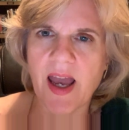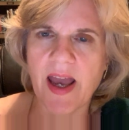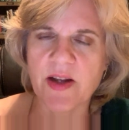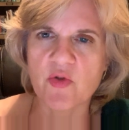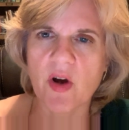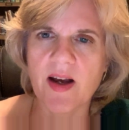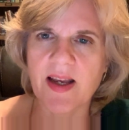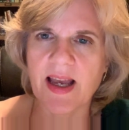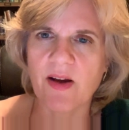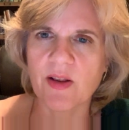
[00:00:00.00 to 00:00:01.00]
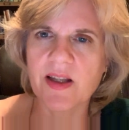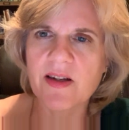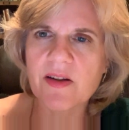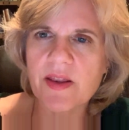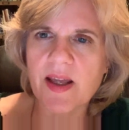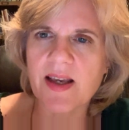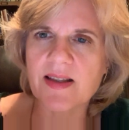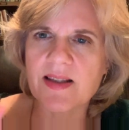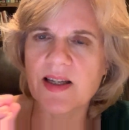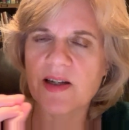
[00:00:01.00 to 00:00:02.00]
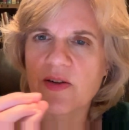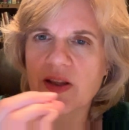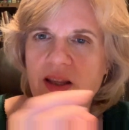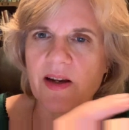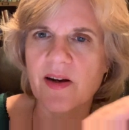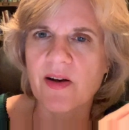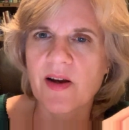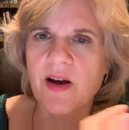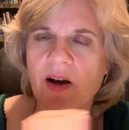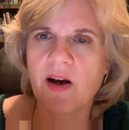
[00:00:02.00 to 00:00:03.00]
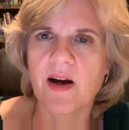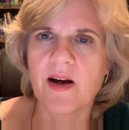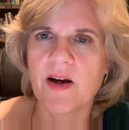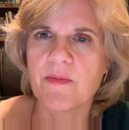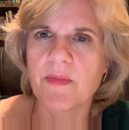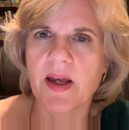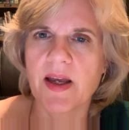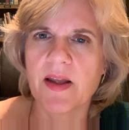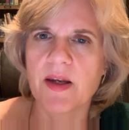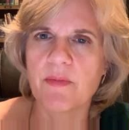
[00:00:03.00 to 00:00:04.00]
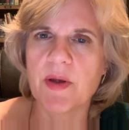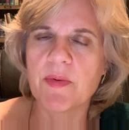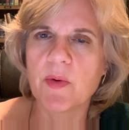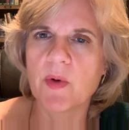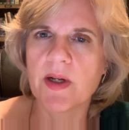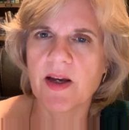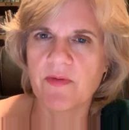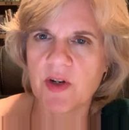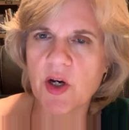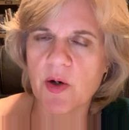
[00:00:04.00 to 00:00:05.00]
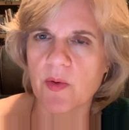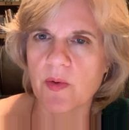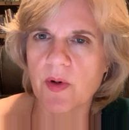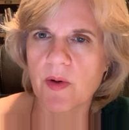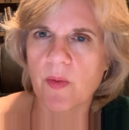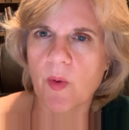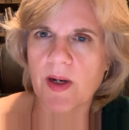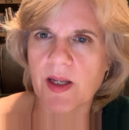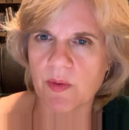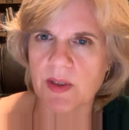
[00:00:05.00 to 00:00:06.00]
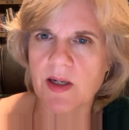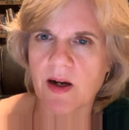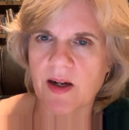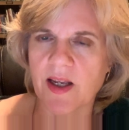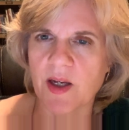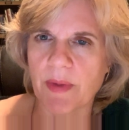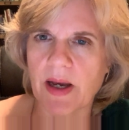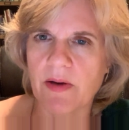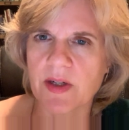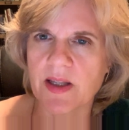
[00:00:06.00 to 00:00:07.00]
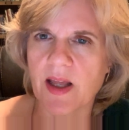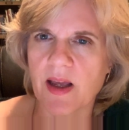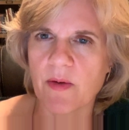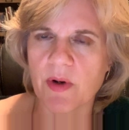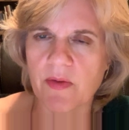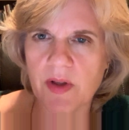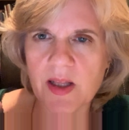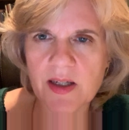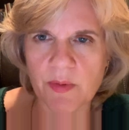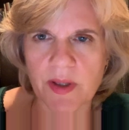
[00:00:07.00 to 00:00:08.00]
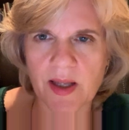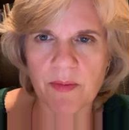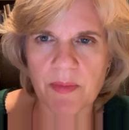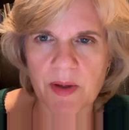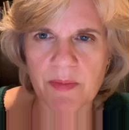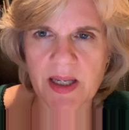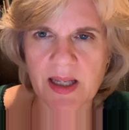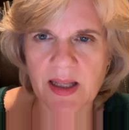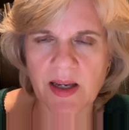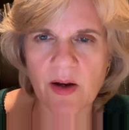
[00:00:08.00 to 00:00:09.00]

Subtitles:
at drawing out little things here and there, and people would have known what he was talking about, and it would have clicked with them immediately.